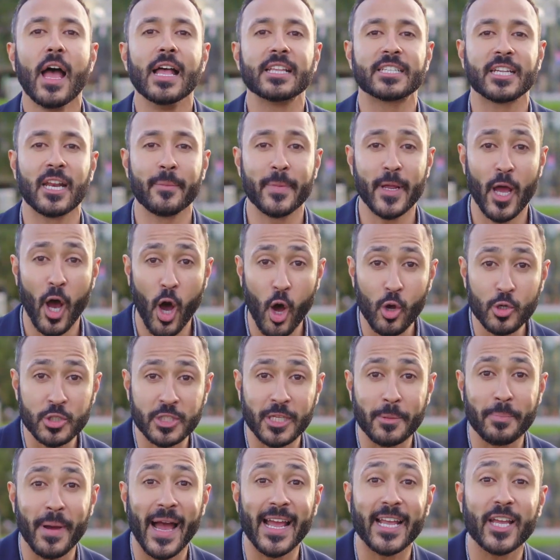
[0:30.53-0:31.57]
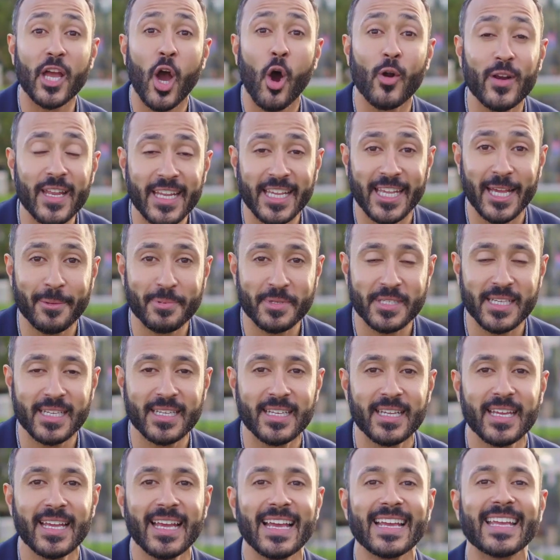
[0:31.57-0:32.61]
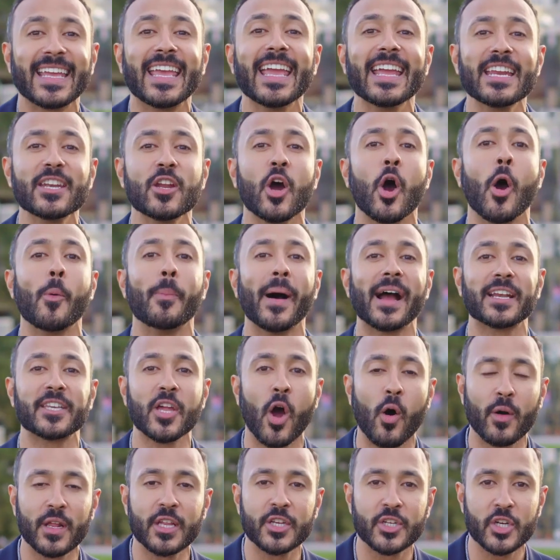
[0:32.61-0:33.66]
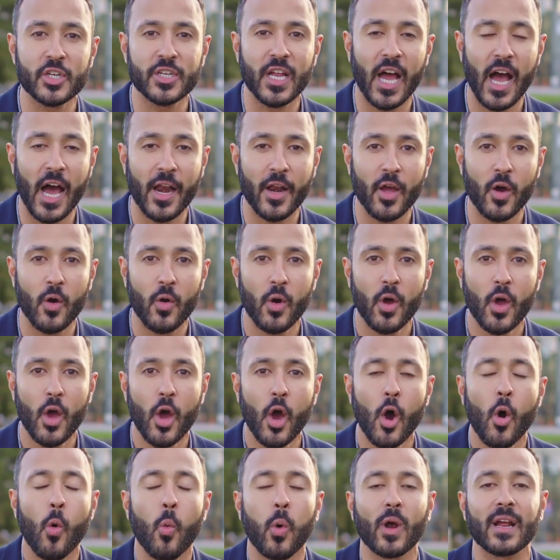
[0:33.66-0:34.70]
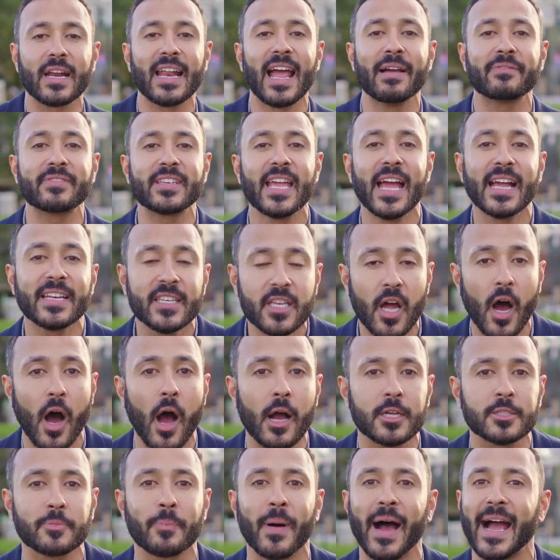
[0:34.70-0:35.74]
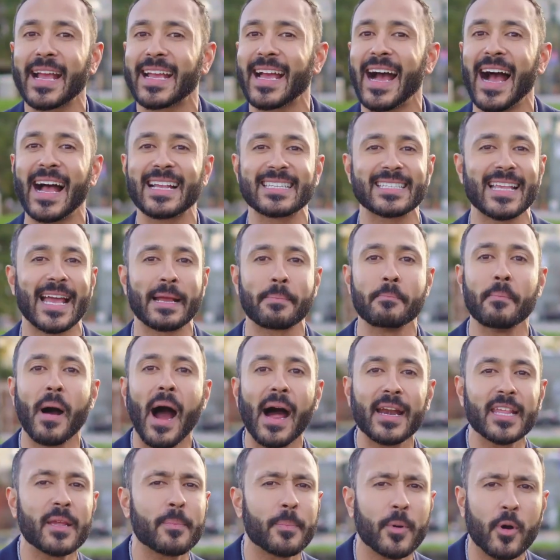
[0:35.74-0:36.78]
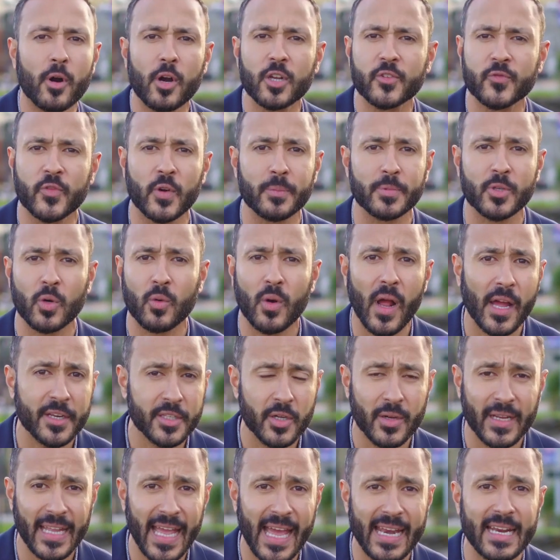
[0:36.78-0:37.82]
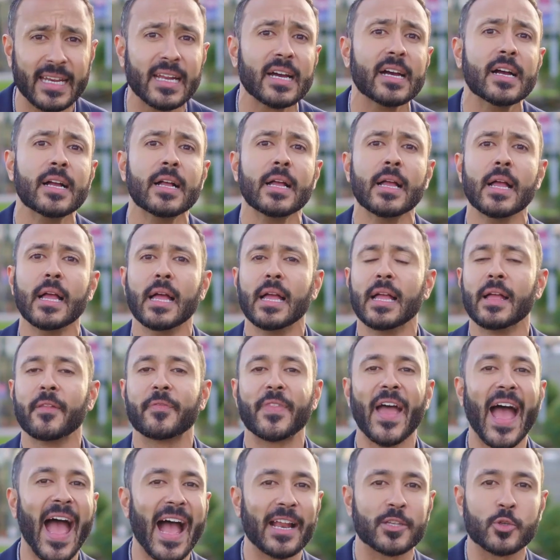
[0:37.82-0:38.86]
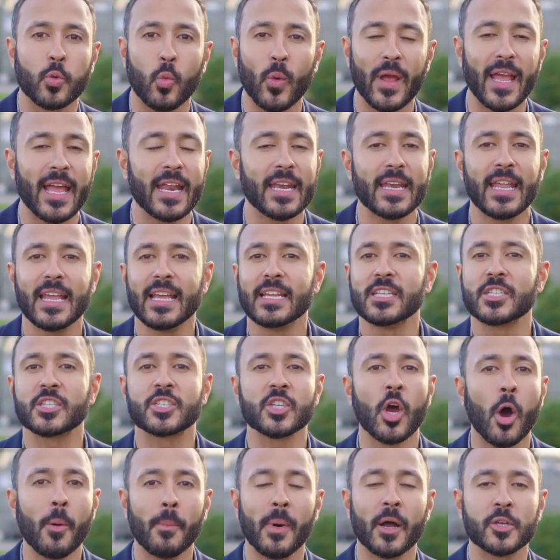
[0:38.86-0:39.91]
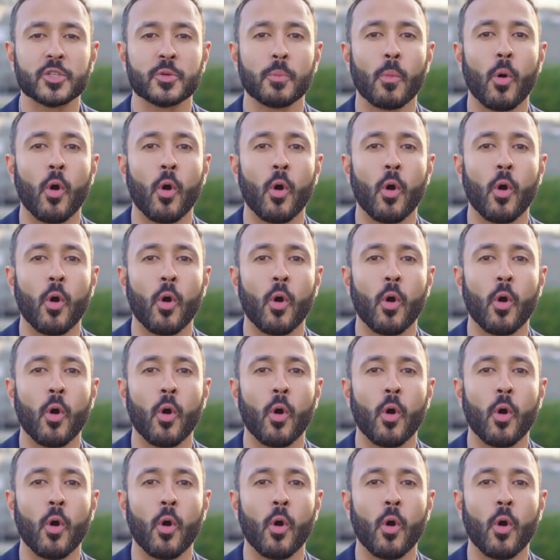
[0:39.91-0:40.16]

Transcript: It's gonna be hosted by Cody Gibson, keynote by Tony Giordano. We're gonna have TED Talks by guys like Monty Burris from Toronto, Canada, Thatch Wynn, so much